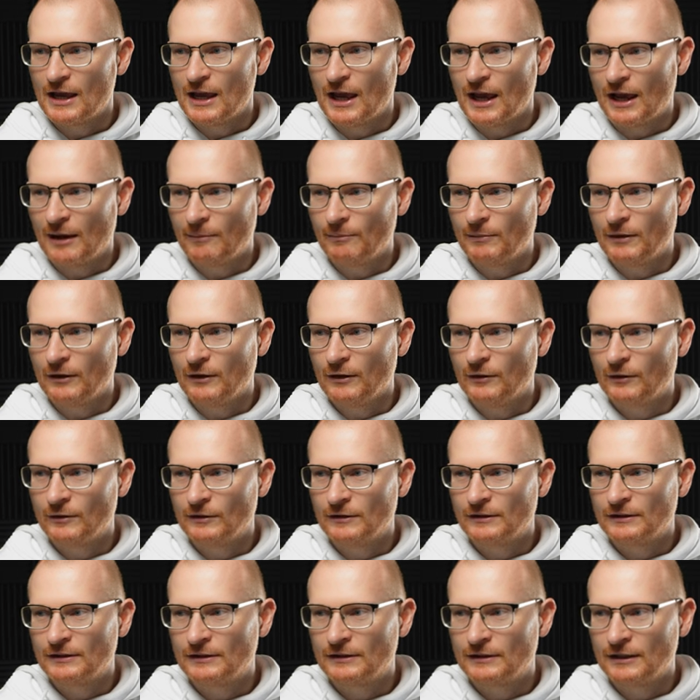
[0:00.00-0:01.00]
And
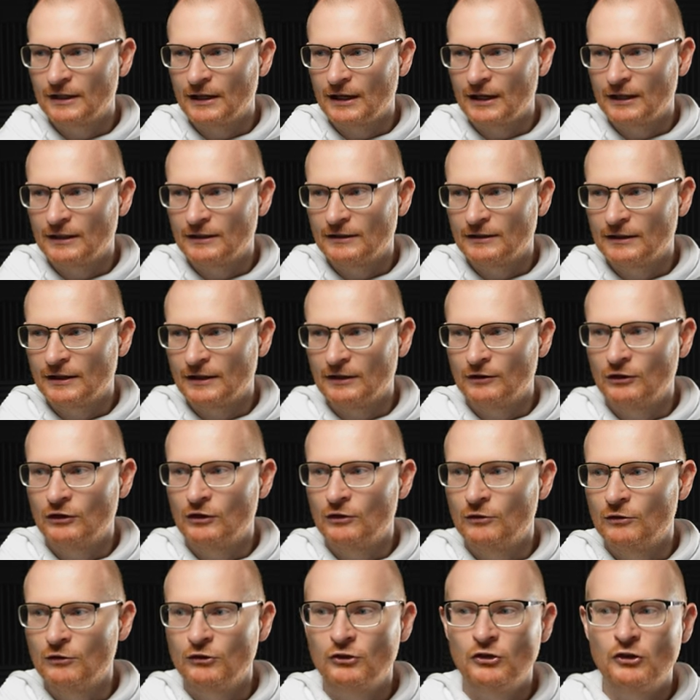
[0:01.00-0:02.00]
because it's a
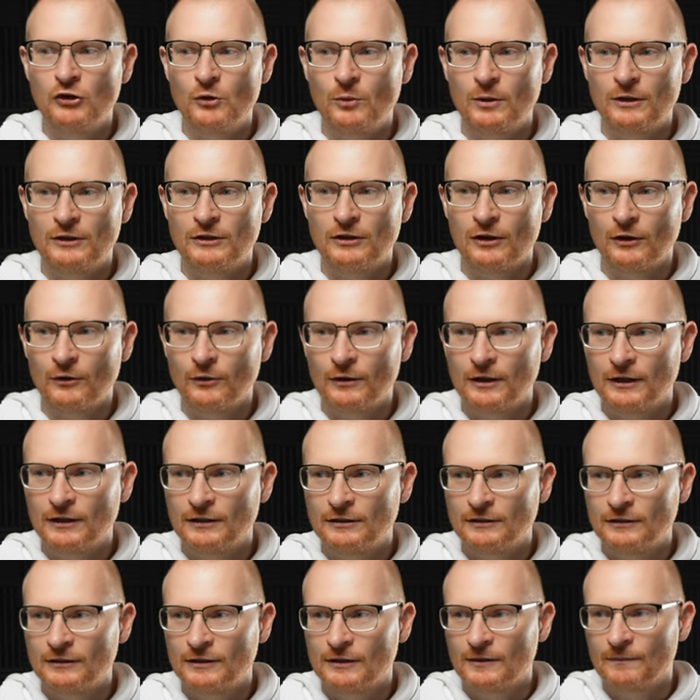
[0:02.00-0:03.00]
newer
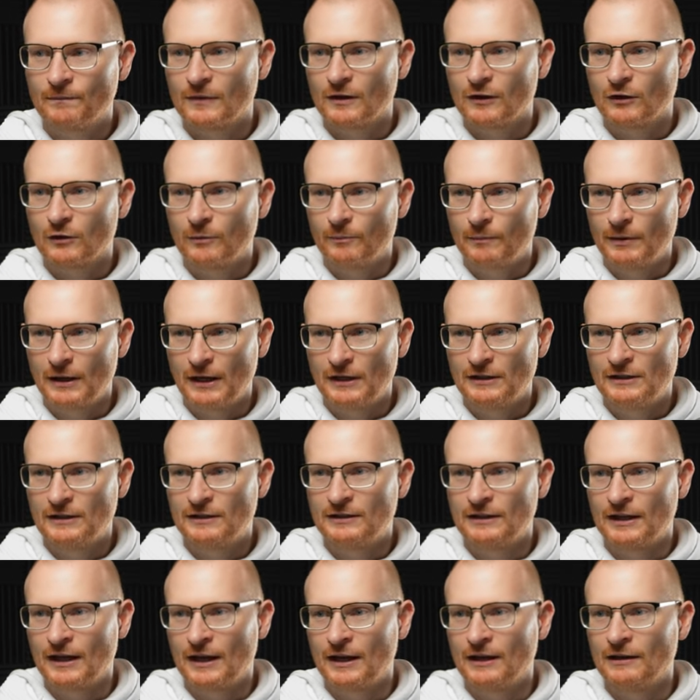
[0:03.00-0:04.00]
token compared to
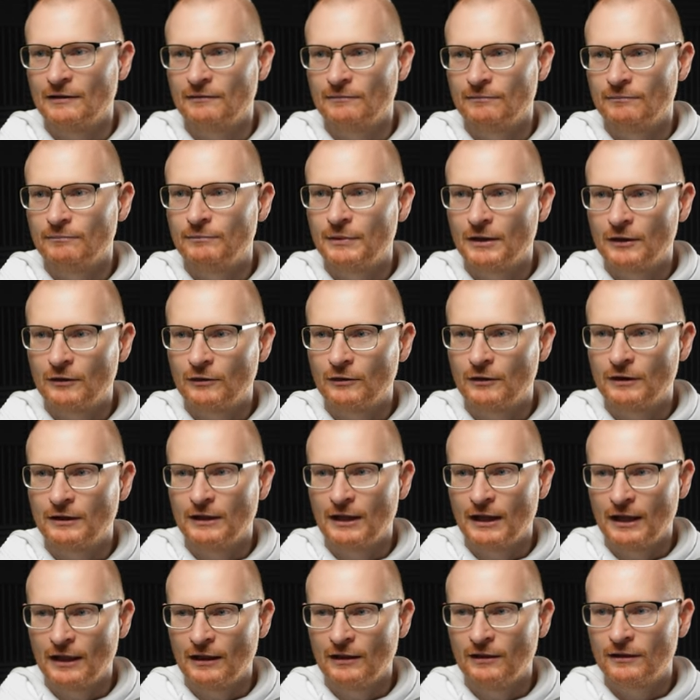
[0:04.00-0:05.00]
say Bitcoin,
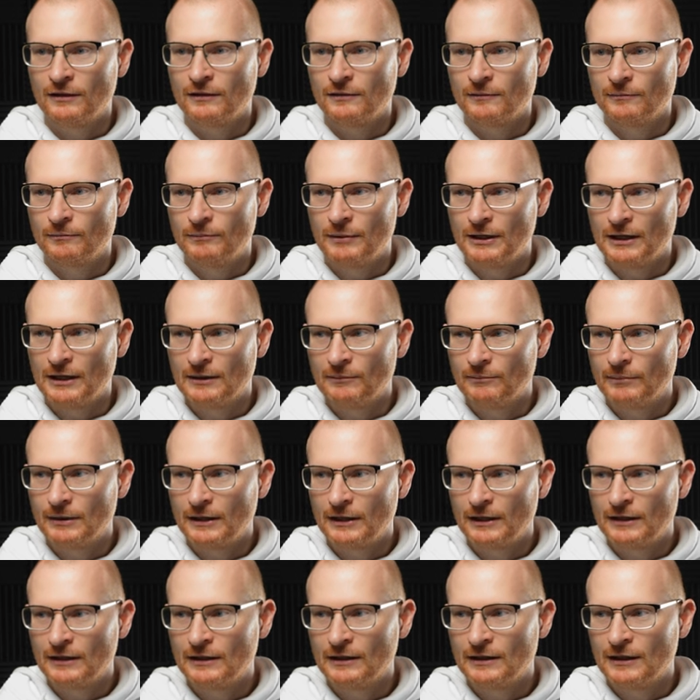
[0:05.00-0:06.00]
ETH,
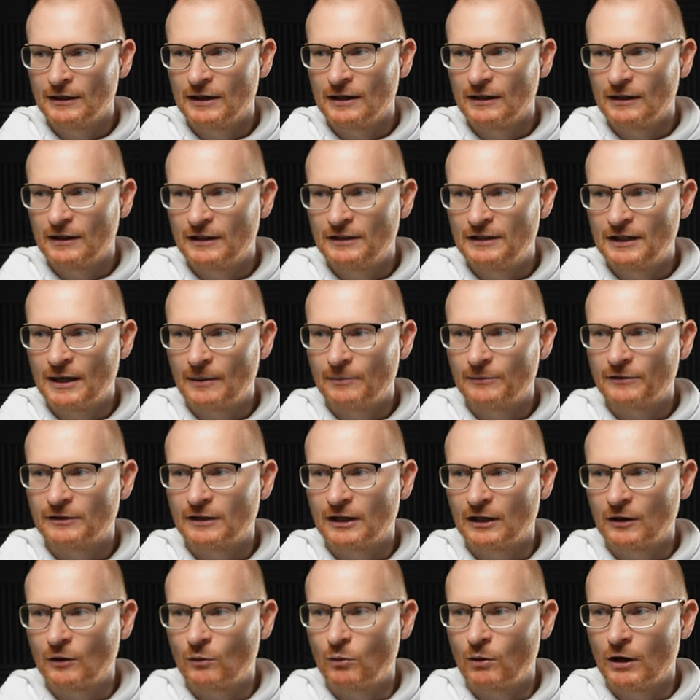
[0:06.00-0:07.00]
BNB, the dumps
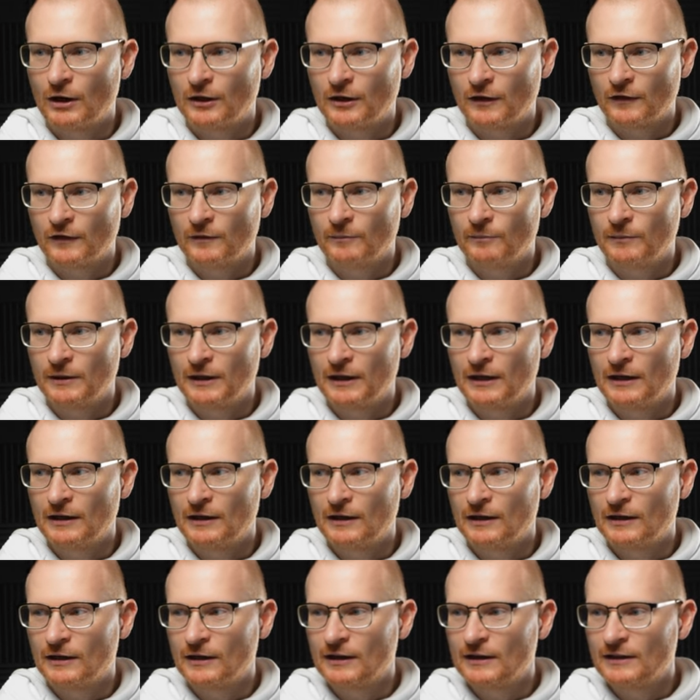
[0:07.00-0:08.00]
can quite often be
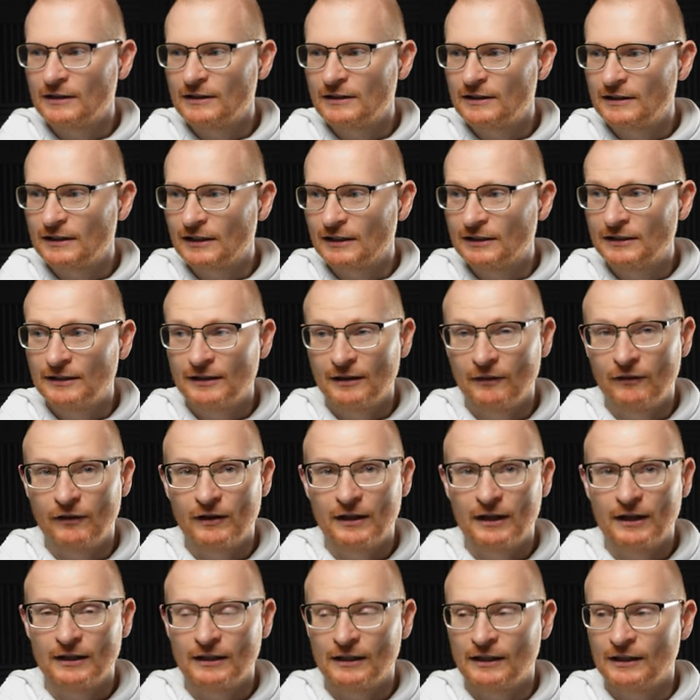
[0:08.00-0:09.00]

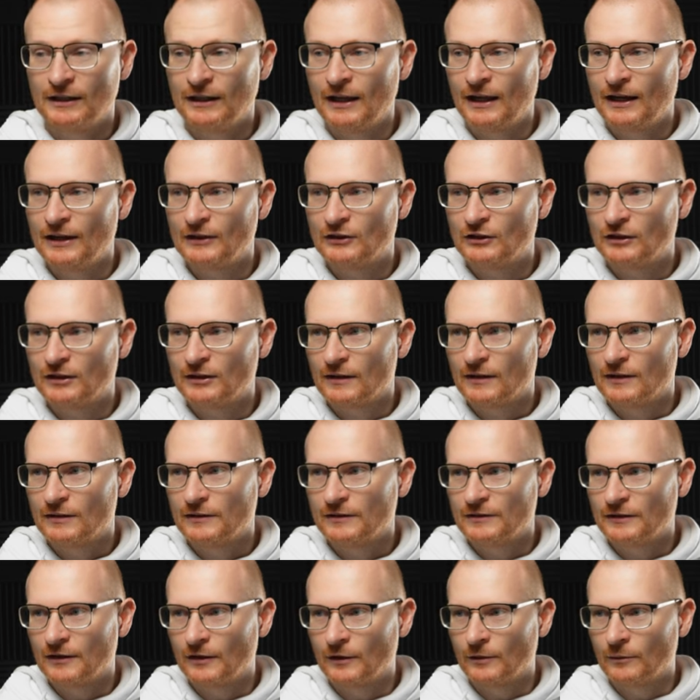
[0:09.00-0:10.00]
significantly larger.
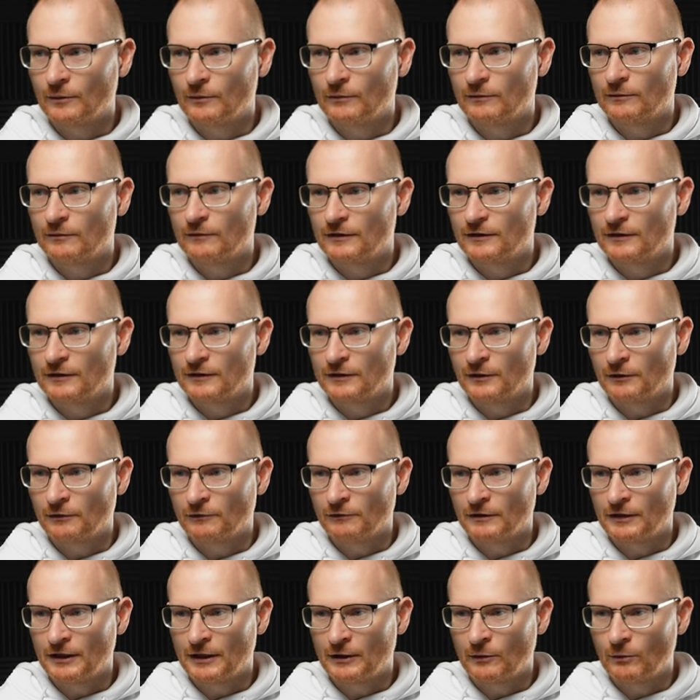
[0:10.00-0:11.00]
So, you know,
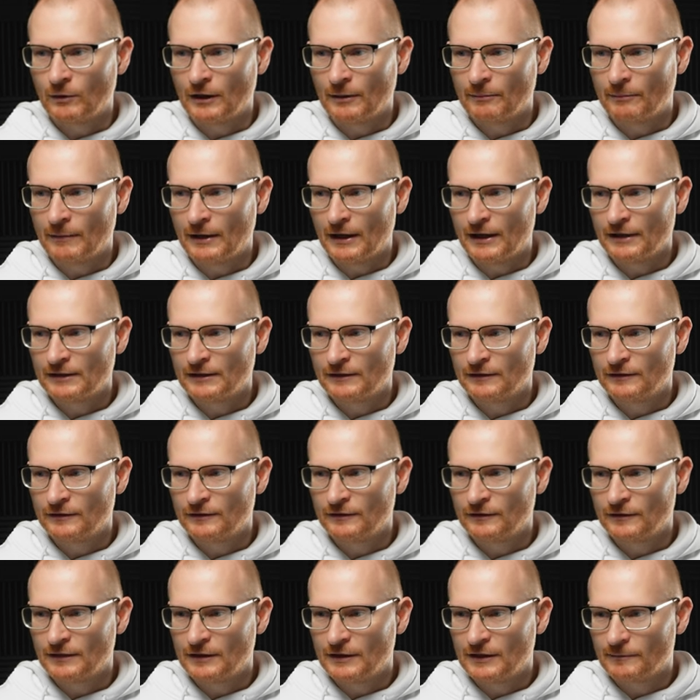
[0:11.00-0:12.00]
really quite
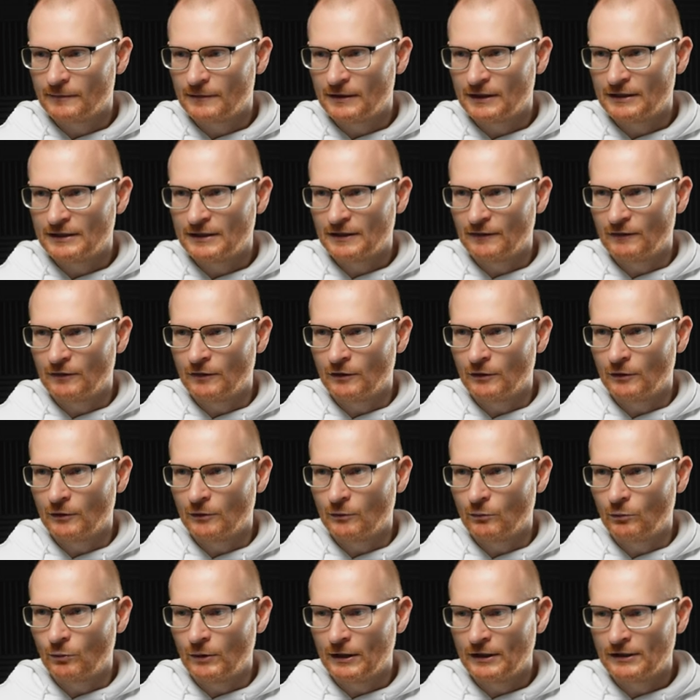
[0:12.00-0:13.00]
massive. Let's have a look.
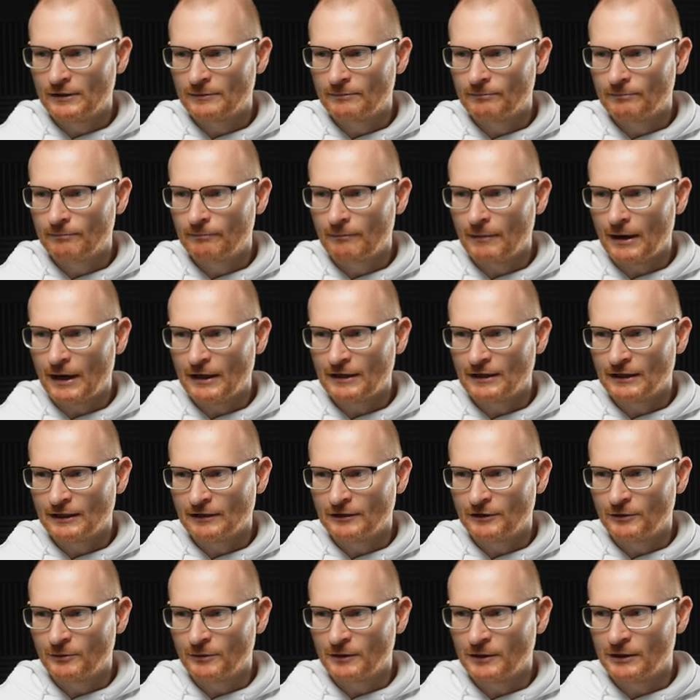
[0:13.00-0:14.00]
Where's Matic
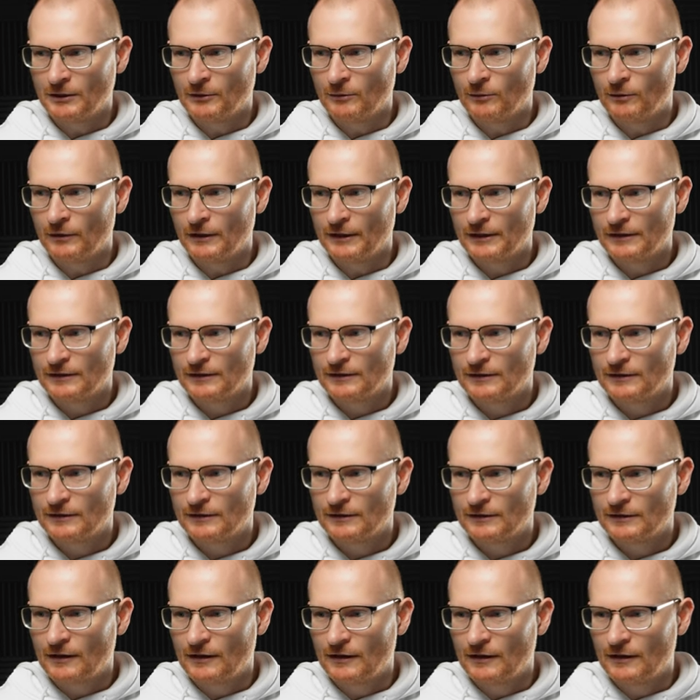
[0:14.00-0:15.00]
doing all this?
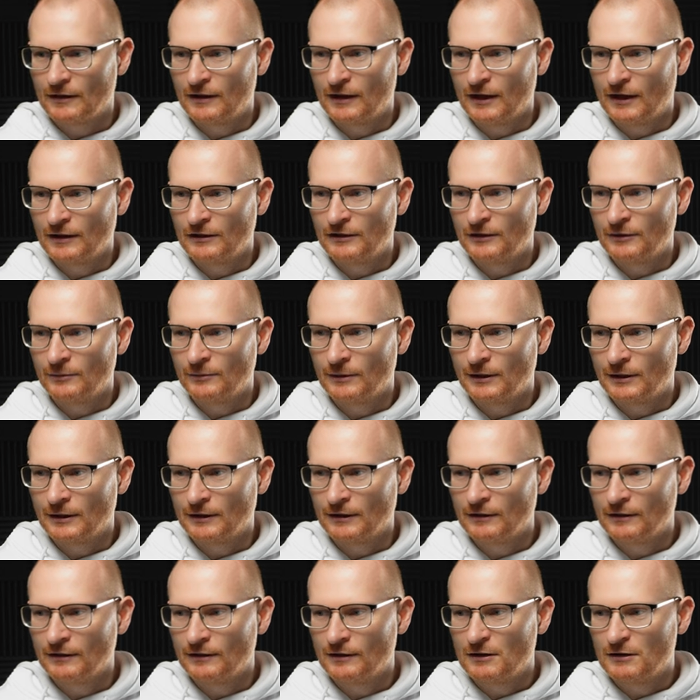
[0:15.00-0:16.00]
they're
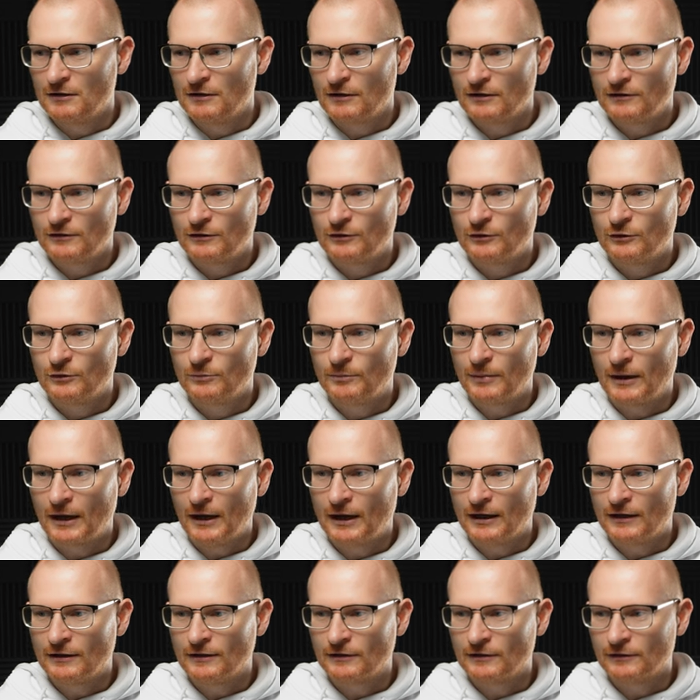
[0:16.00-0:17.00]
doing not too
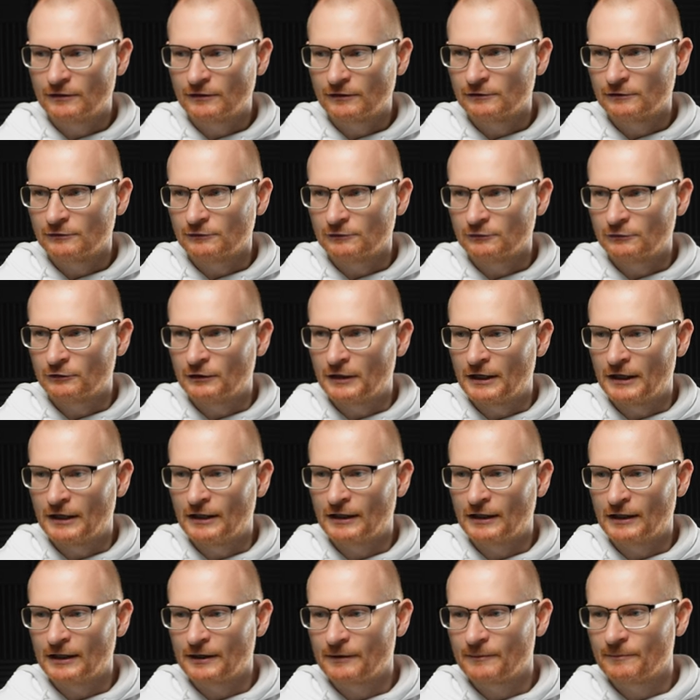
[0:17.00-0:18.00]
bad,
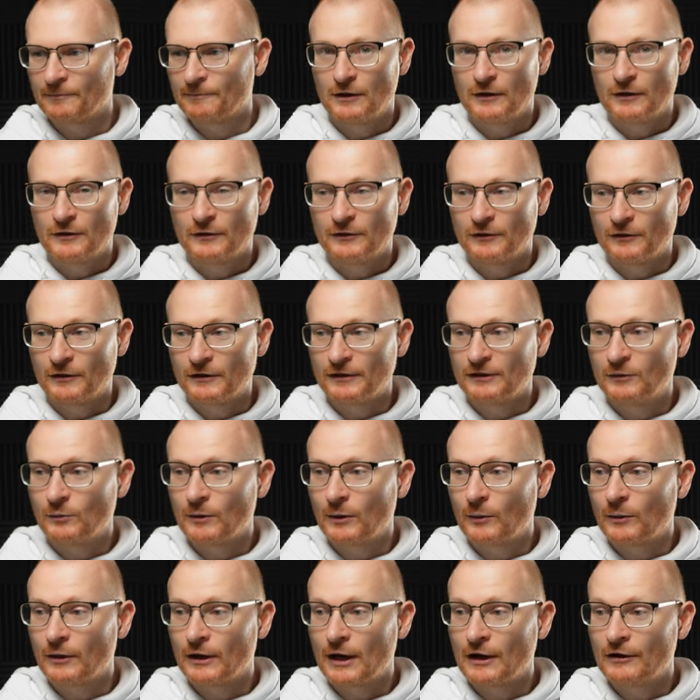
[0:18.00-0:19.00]
really. So this is
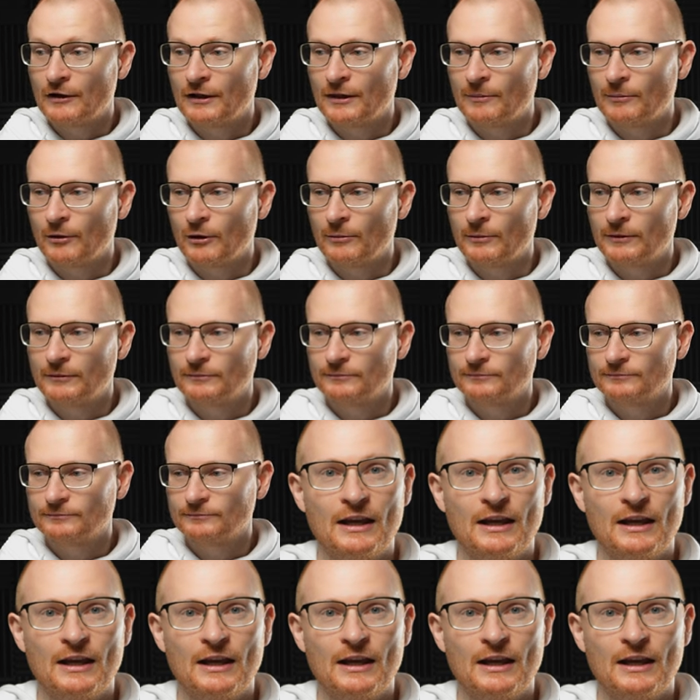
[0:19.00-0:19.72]
where we are at the moment.